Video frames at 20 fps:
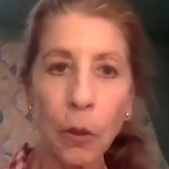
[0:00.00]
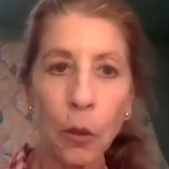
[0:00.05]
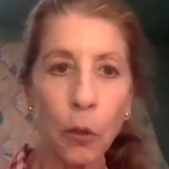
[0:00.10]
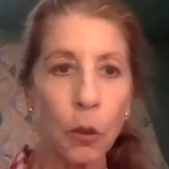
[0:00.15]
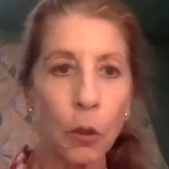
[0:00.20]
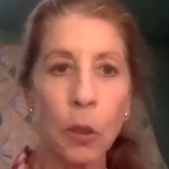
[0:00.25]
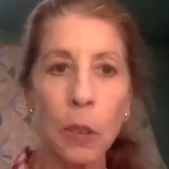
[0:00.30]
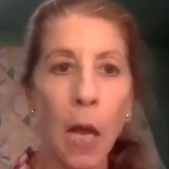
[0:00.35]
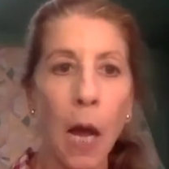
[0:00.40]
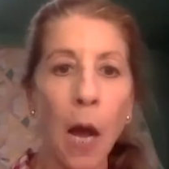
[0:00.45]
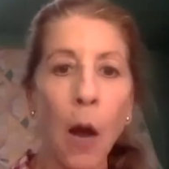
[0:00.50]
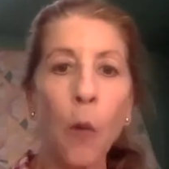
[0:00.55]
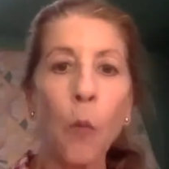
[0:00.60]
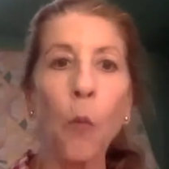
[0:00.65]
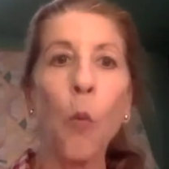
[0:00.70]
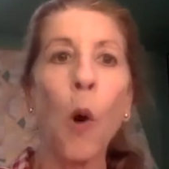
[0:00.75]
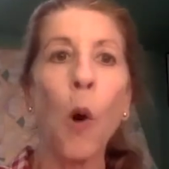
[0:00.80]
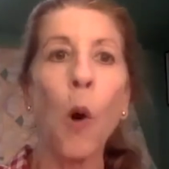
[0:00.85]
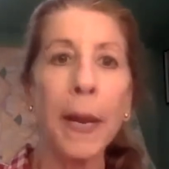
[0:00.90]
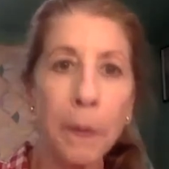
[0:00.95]
There's not
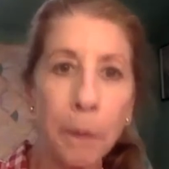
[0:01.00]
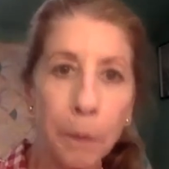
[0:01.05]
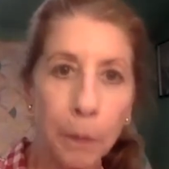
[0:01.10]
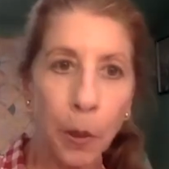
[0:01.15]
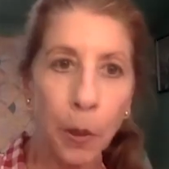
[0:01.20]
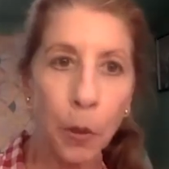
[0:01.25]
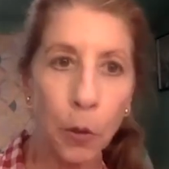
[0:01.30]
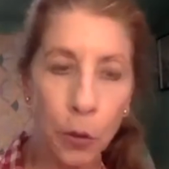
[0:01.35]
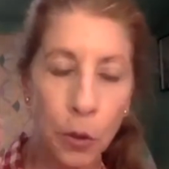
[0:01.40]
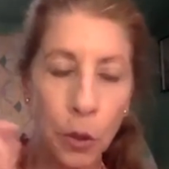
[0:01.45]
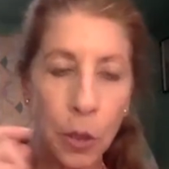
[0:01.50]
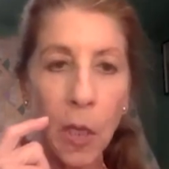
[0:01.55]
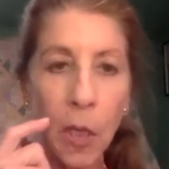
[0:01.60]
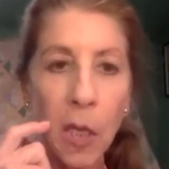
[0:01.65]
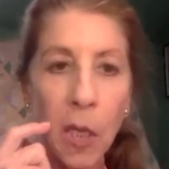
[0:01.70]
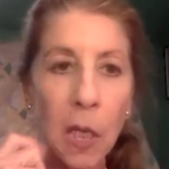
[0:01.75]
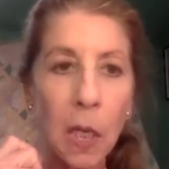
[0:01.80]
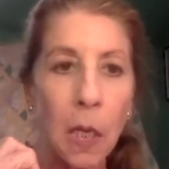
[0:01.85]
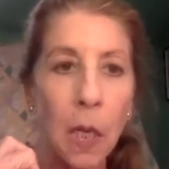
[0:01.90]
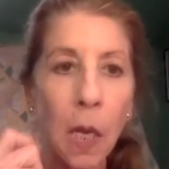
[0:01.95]
one
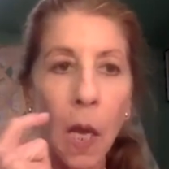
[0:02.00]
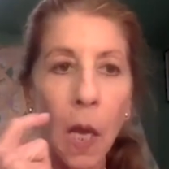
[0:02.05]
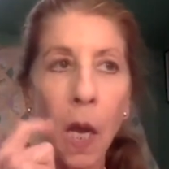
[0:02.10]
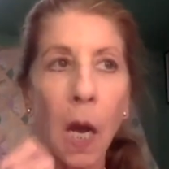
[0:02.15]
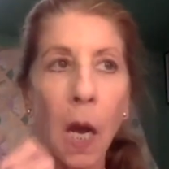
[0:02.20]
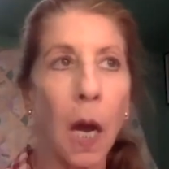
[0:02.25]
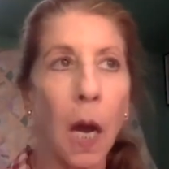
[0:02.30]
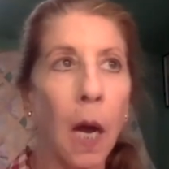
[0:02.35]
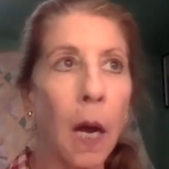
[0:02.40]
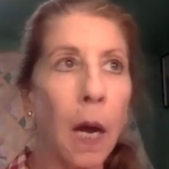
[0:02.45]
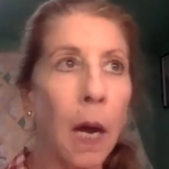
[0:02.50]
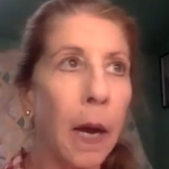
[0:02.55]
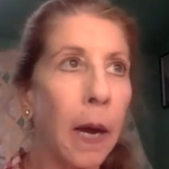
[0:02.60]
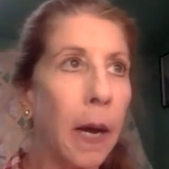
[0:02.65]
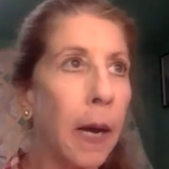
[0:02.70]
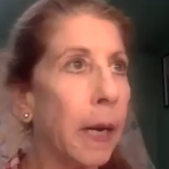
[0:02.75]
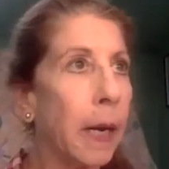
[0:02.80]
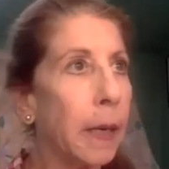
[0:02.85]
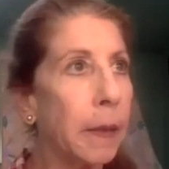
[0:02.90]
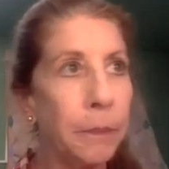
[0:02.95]
person,
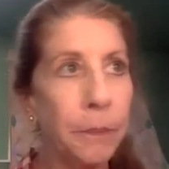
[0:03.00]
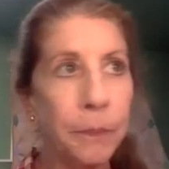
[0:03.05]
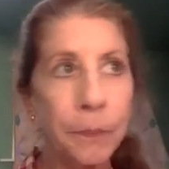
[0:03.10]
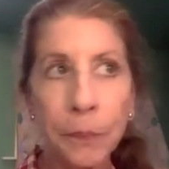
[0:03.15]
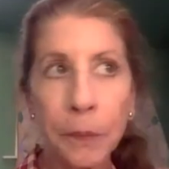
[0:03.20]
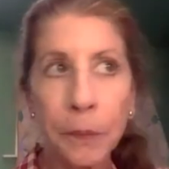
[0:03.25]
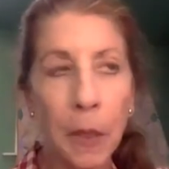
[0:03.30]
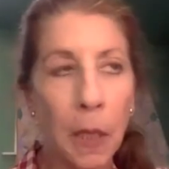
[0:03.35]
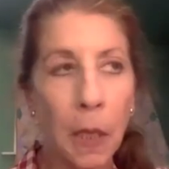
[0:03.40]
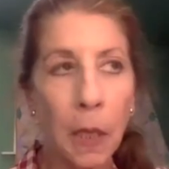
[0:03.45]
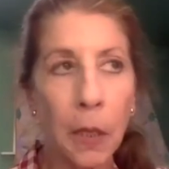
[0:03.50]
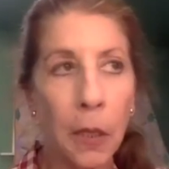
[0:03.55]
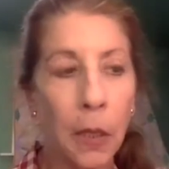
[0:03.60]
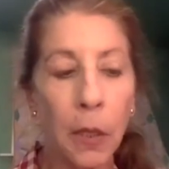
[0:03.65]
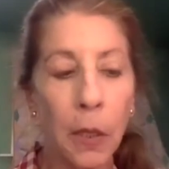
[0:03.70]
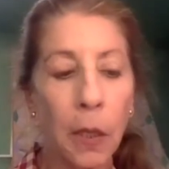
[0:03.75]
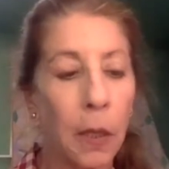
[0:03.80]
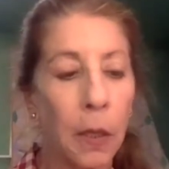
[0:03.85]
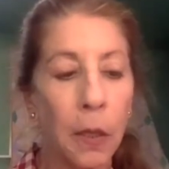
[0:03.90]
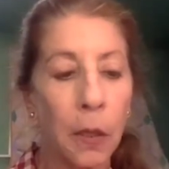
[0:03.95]
there
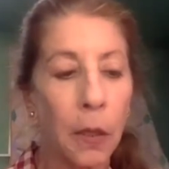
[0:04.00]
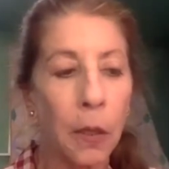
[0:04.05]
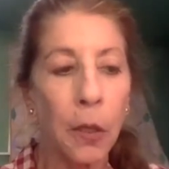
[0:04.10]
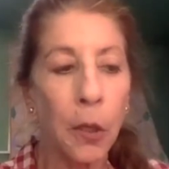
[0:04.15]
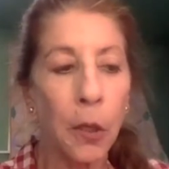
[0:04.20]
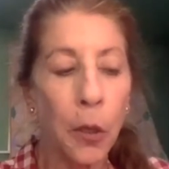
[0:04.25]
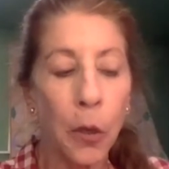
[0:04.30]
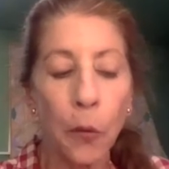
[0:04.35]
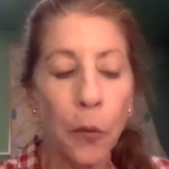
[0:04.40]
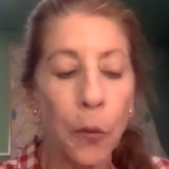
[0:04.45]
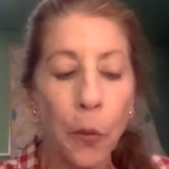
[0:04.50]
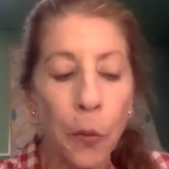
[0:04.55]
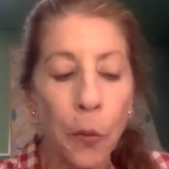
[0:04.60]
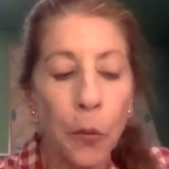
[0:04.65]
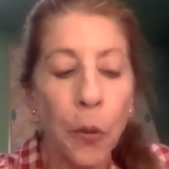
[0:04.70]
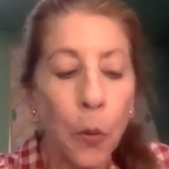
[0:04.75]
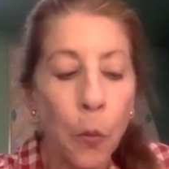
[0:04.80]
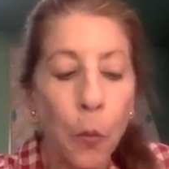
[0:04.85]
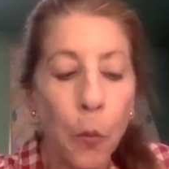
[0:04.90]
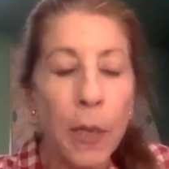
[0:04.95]

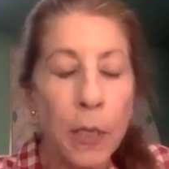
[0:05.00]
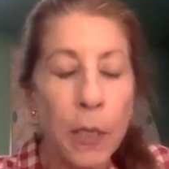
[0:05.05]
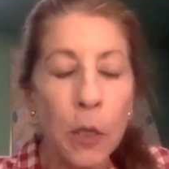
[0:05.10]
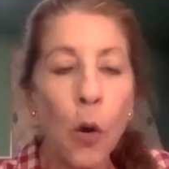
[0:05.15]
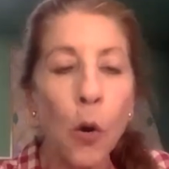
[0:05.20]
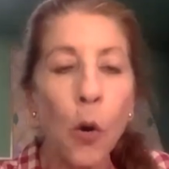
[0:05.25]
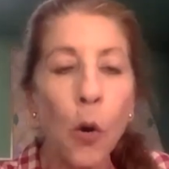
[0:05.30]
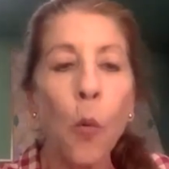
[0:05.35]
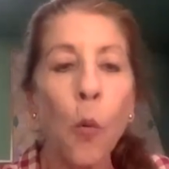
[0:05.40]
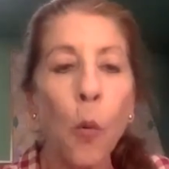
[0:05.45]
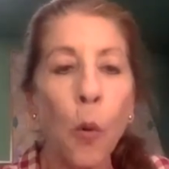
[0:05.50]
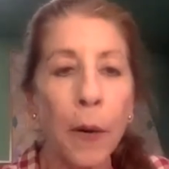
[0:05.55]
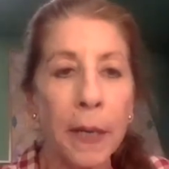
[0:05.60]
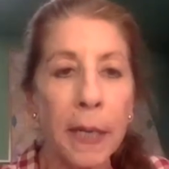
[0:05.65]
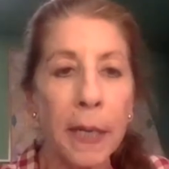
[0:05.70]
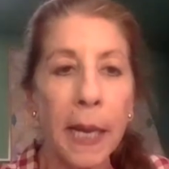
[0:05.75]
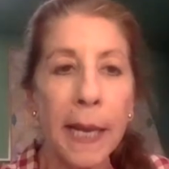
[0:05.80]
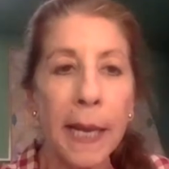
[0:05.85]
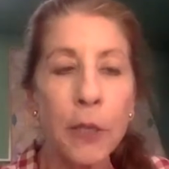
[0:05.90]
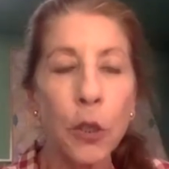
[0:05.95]
was no
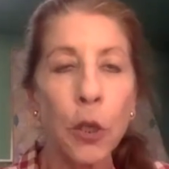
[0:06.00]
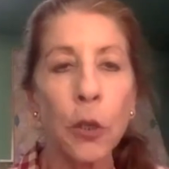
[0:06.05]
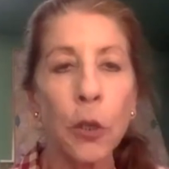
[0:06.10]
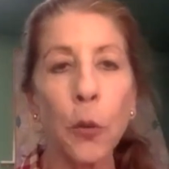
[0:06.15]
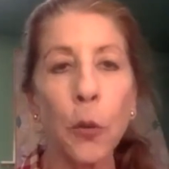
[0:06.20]
coordination.